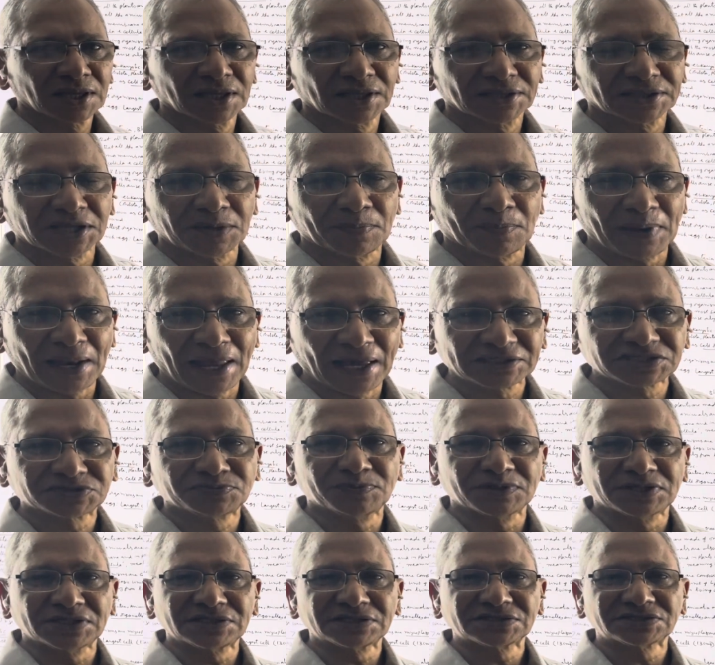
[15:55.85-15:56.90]
The
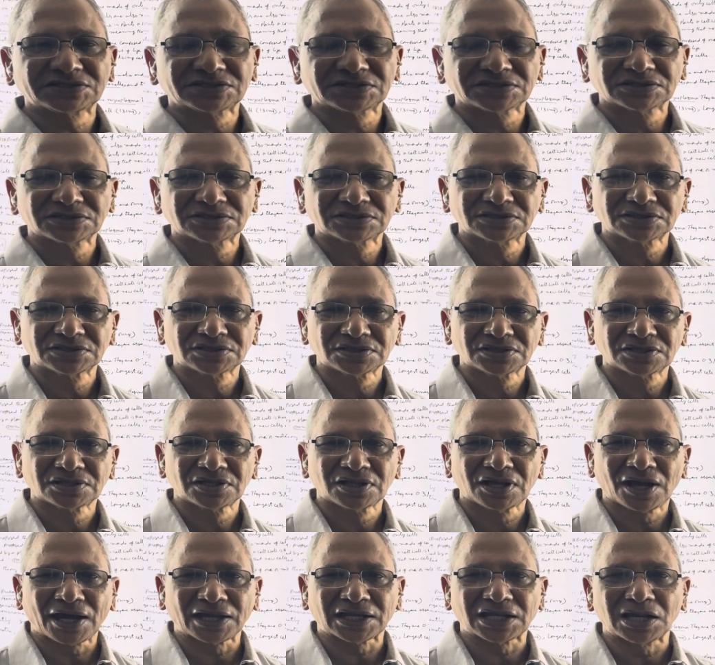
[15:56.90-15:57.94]
plasmids
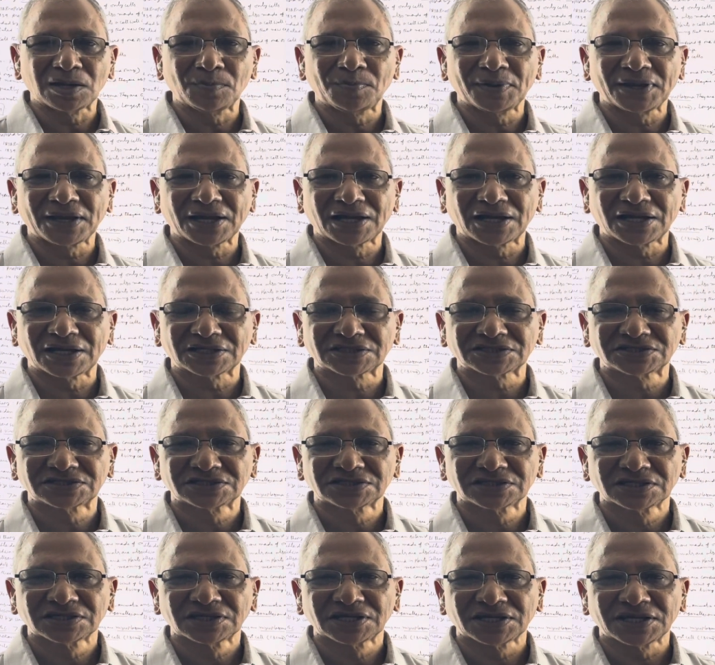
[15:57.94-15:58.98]
are helping us
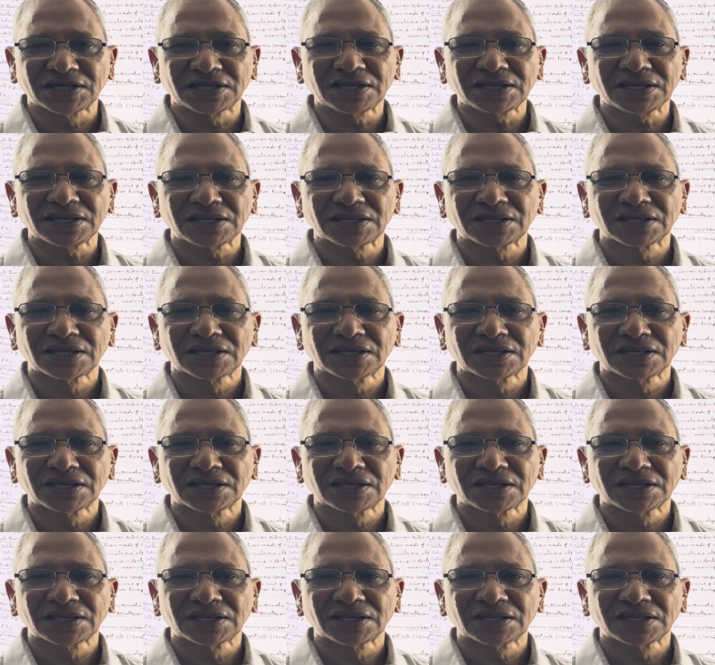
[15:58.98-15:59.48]
in